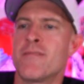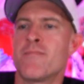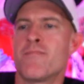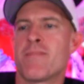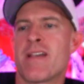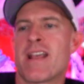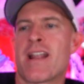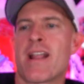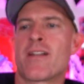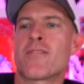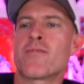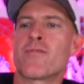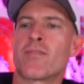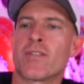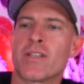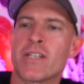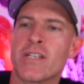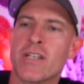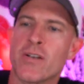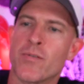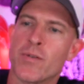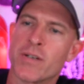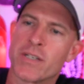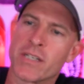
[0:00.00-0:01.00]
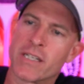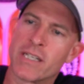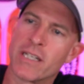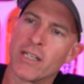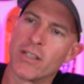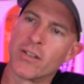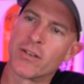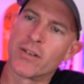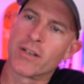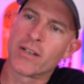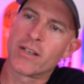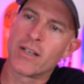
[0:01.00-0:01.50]
Man, I don't really know what to
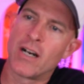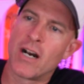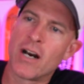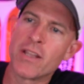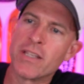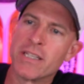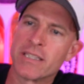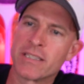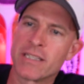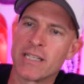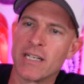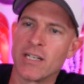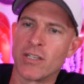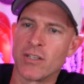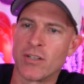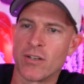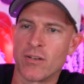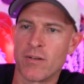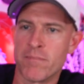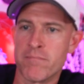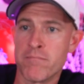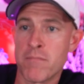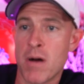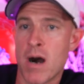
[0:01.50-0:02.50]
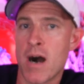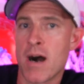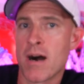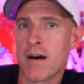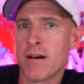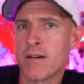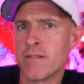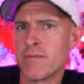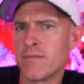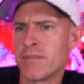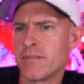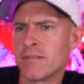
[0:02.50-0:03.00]
call this color.
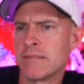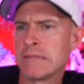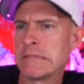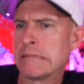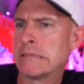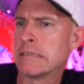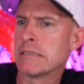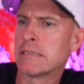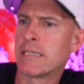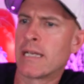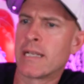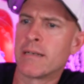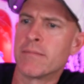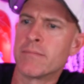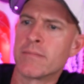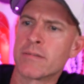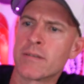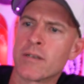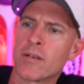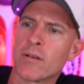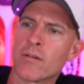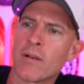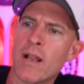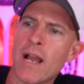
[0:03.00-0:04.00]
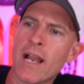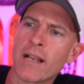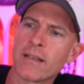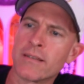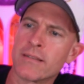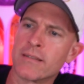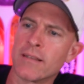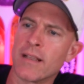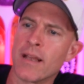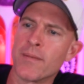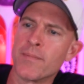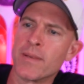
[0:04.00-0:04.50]
Mauve. Is that correct?
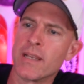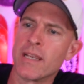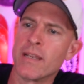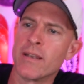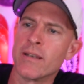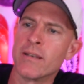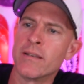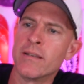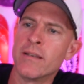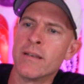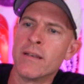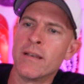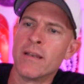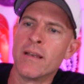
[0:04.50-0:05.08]
I mean,